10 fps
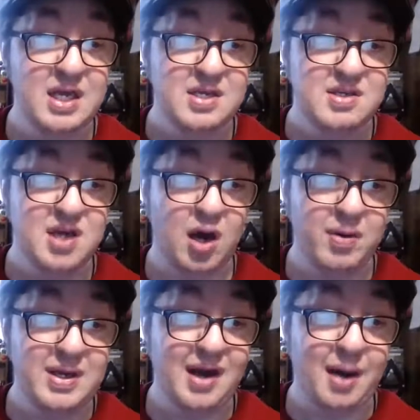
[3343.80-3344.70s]
Tony
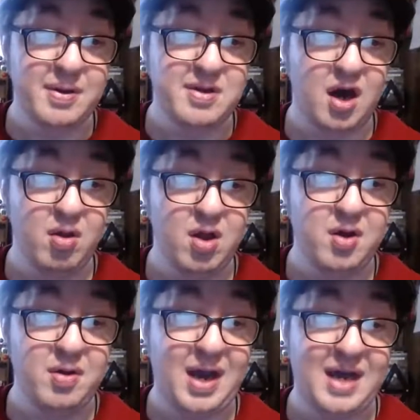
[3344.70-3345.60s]

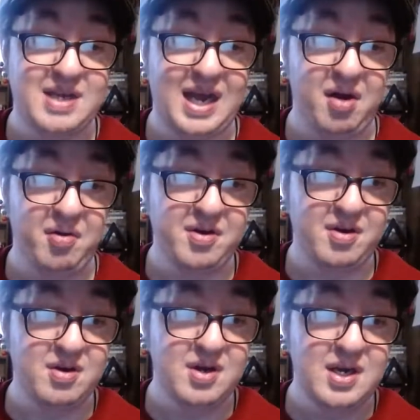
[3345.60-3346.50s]
Amendola as the
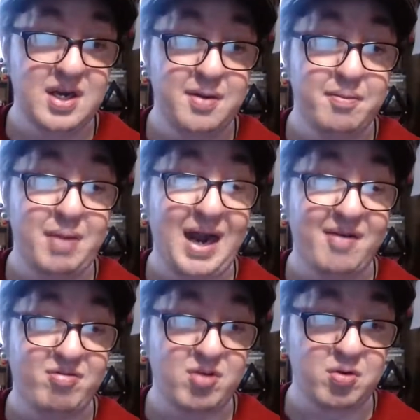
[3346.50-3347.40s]
Elder. Matt
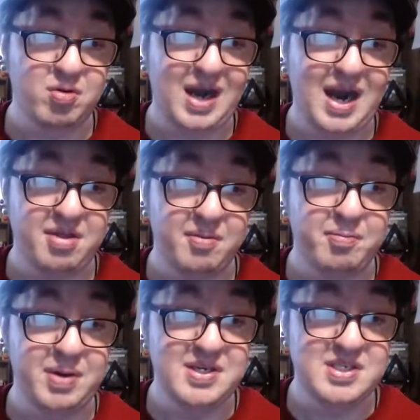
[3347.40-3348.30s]
Frewer as the
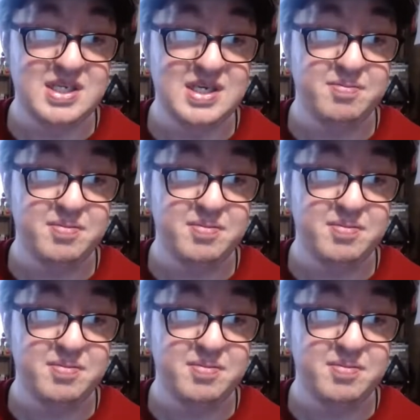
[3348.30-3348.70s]
Bishop.